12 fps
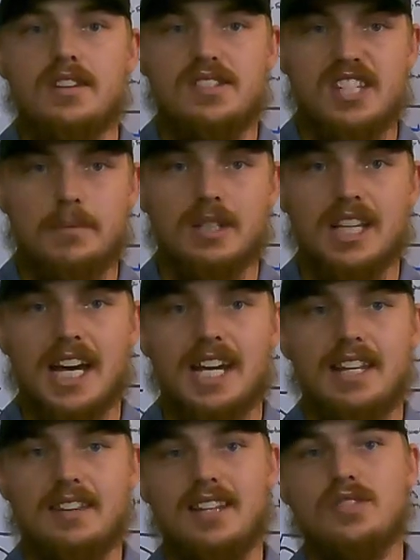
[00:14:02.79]
and
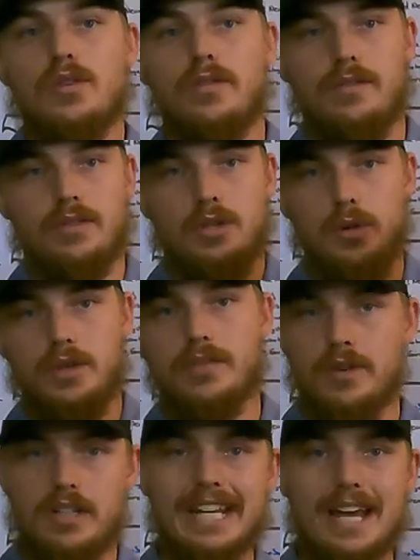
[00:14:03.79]
stimuli, and these are two
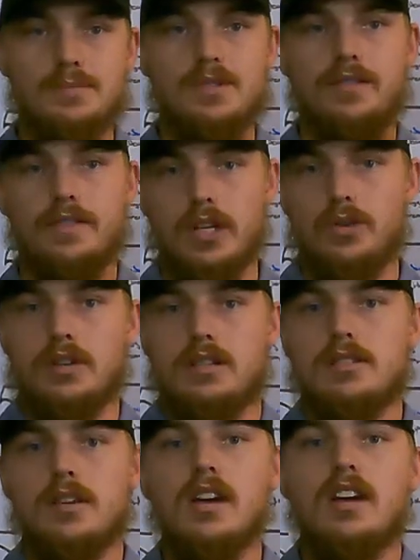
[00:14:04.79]
different types of
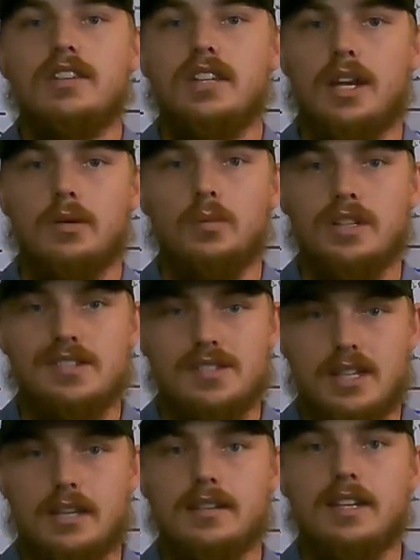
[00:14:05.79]
theories that we
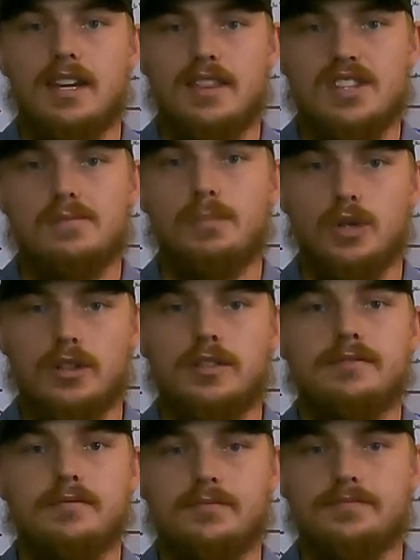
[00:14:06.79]
see in this book.
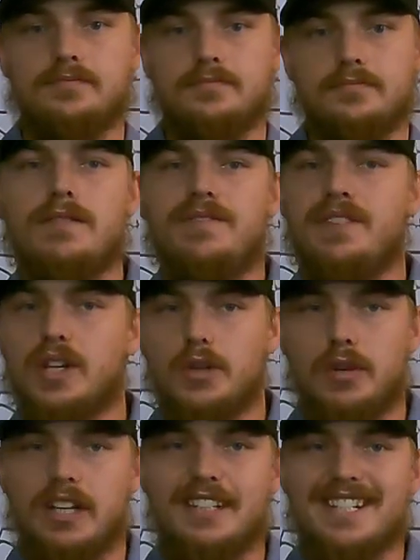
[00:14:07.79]

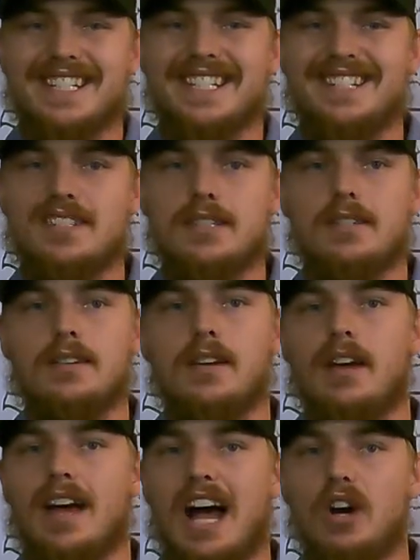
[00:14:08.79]
Figuring distance.
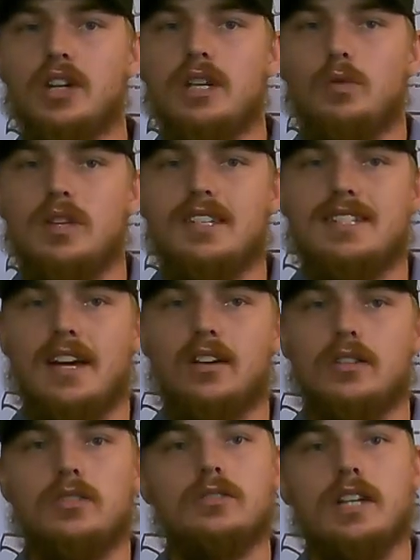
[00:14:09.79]
How can we
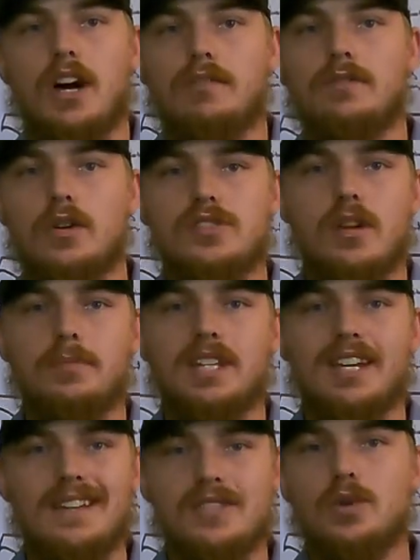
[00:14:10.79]
tell how far
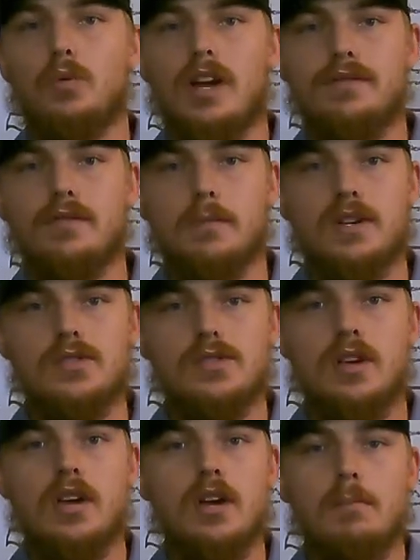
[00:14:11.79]
something is away from
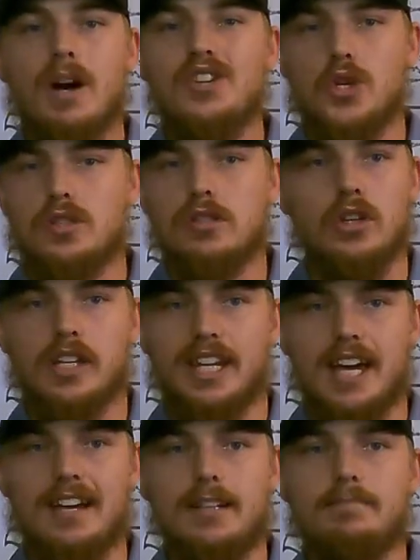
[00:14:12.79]
us? By just
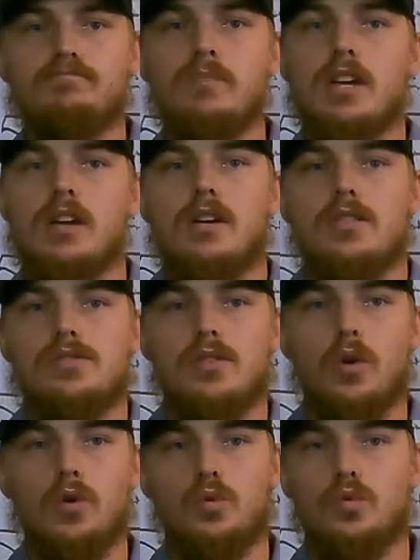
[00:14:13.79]
looking at it.
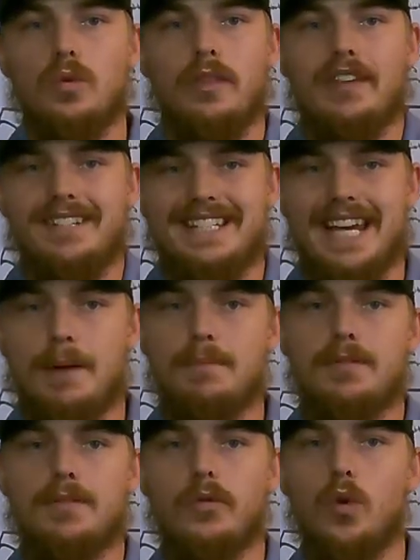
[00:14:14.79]
So the
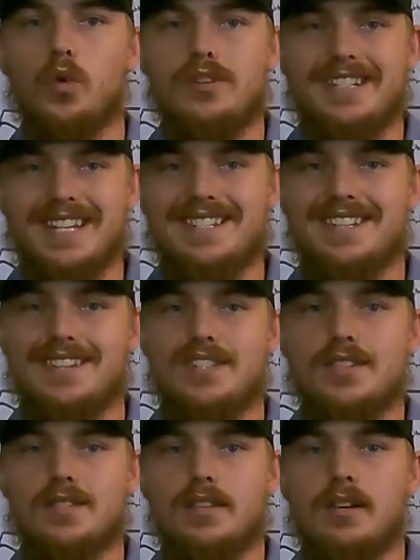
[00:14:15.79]
depth or
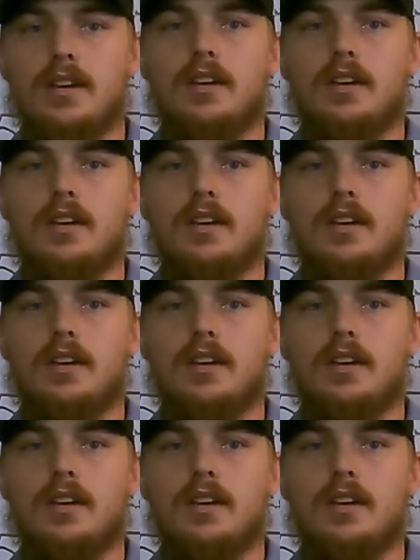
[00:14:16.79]
distance